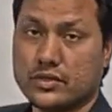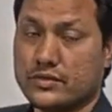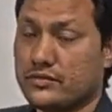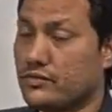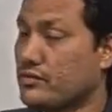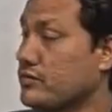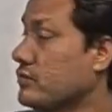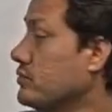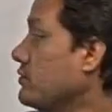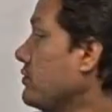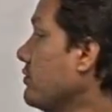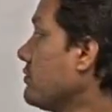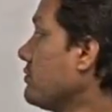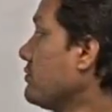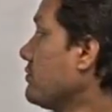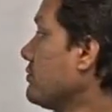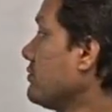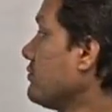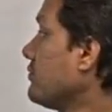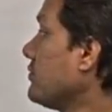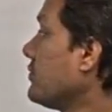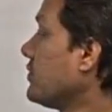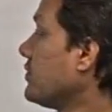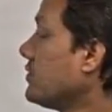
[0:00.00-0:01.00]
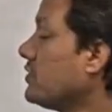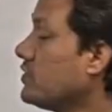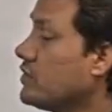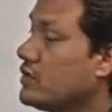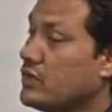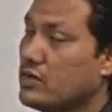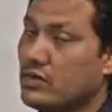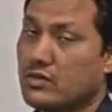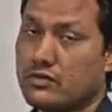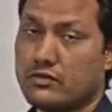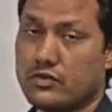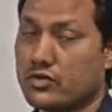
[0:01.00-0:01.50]
If you
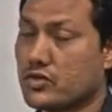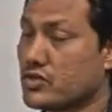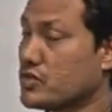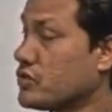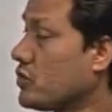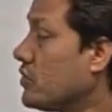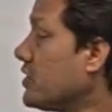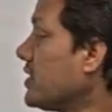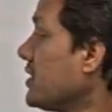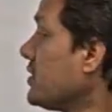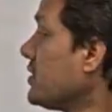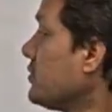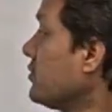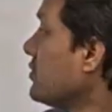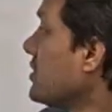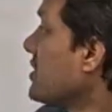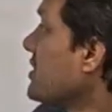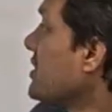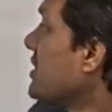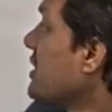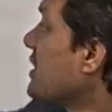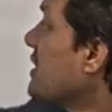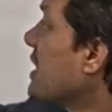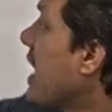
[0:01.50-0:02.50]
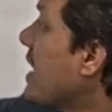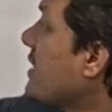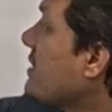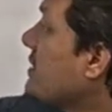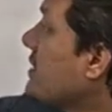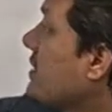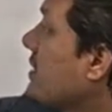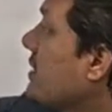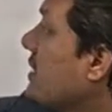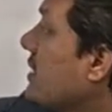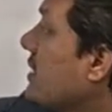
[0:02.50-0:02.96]
focus on it, you can see that